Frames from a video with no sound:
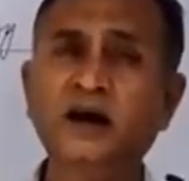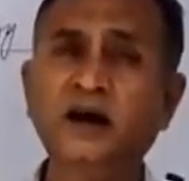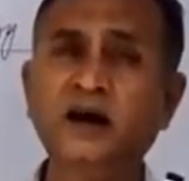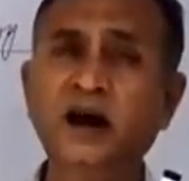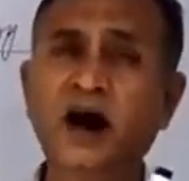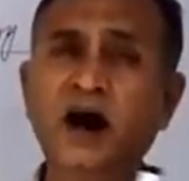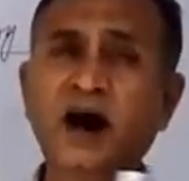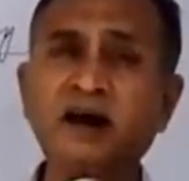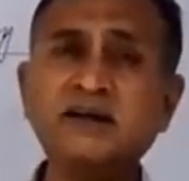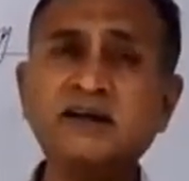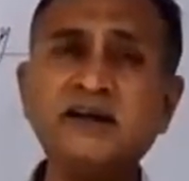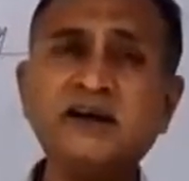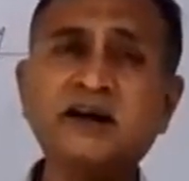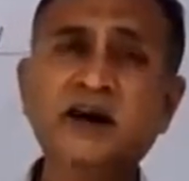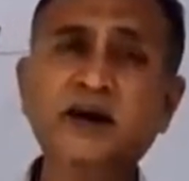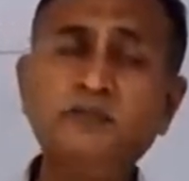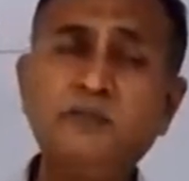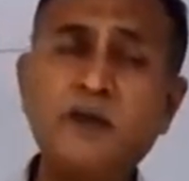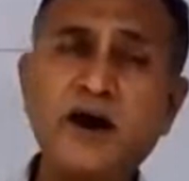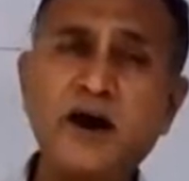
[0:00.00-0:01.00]
ionic
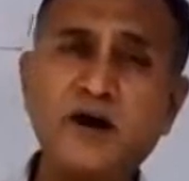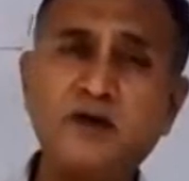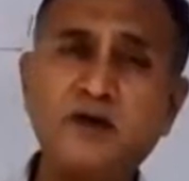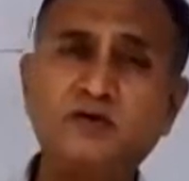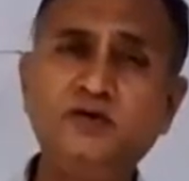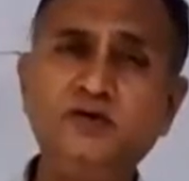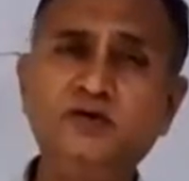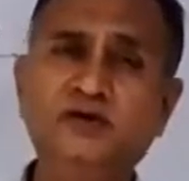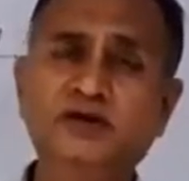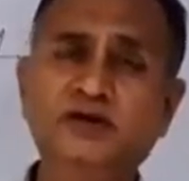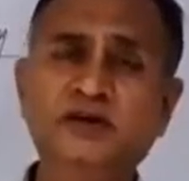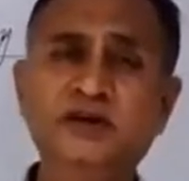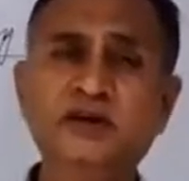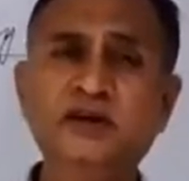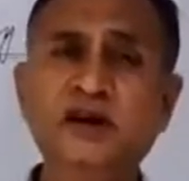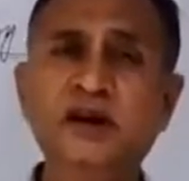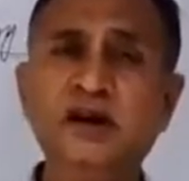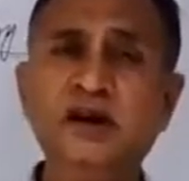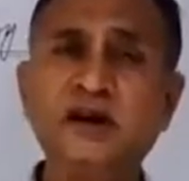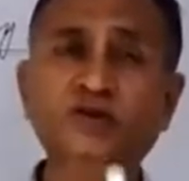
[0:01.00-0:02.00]
compounds,
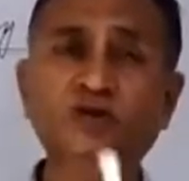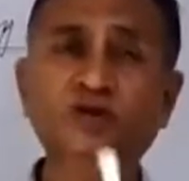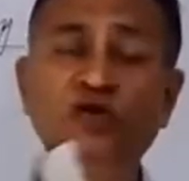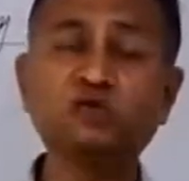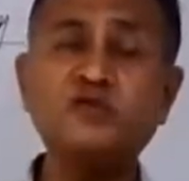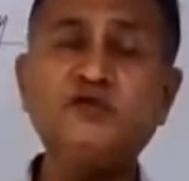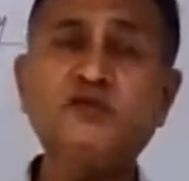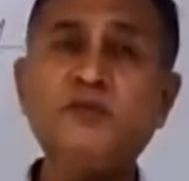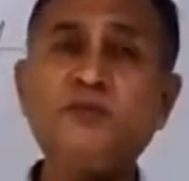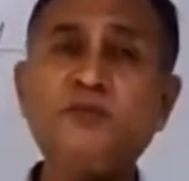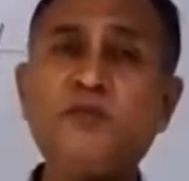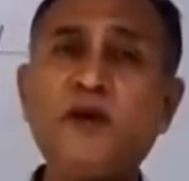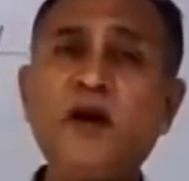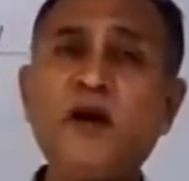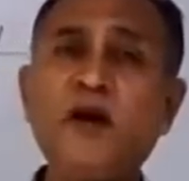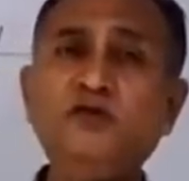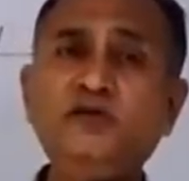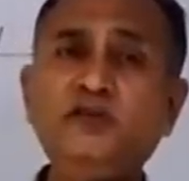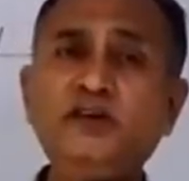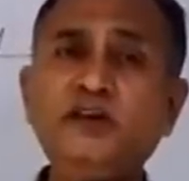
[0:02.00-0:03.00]
in those
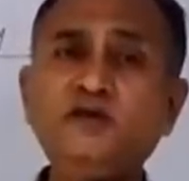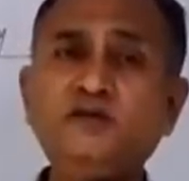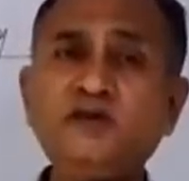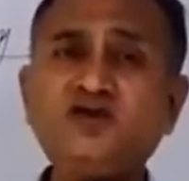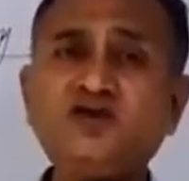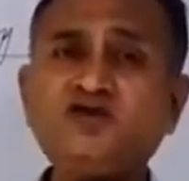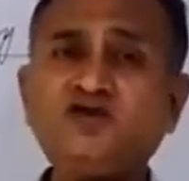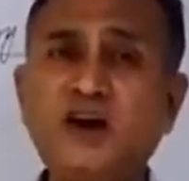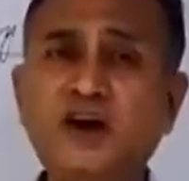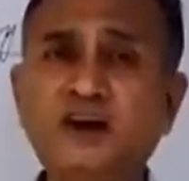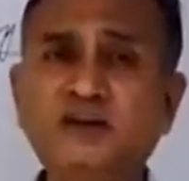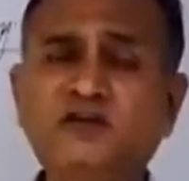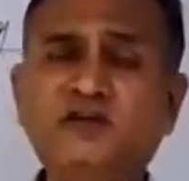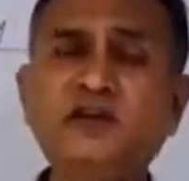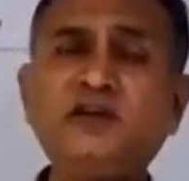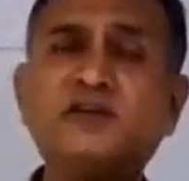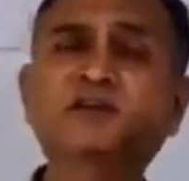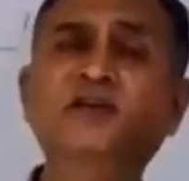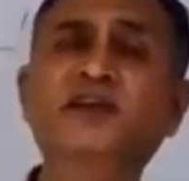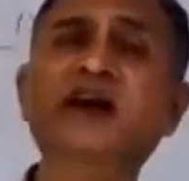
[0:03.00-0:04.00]
compounds in which
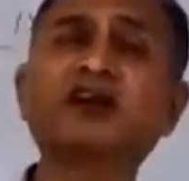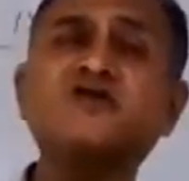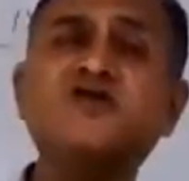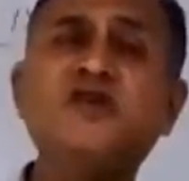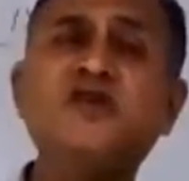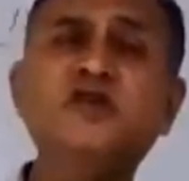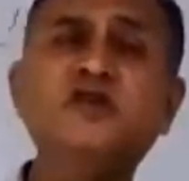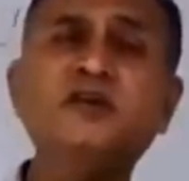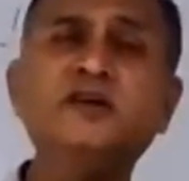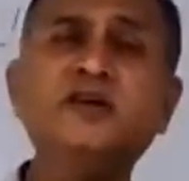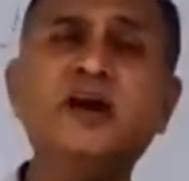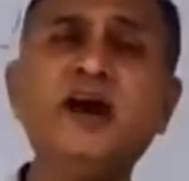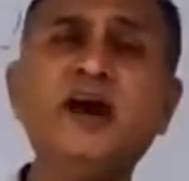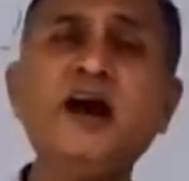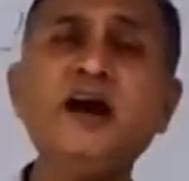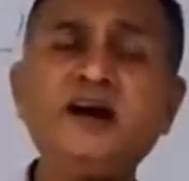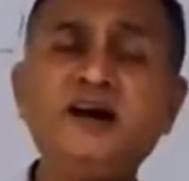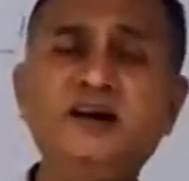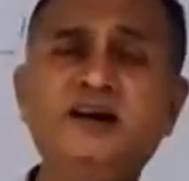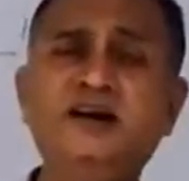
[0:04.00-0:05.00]
transference of electron
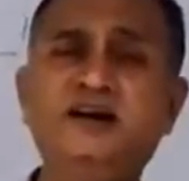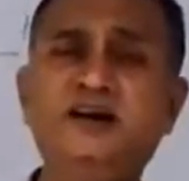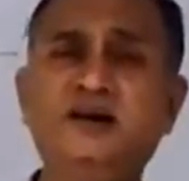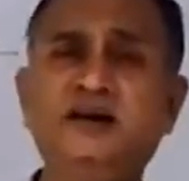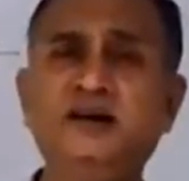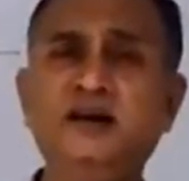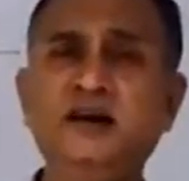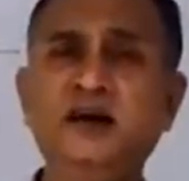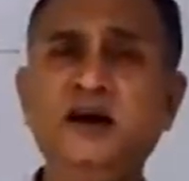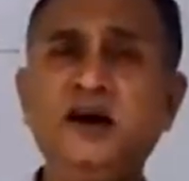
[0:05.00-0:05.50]
occur.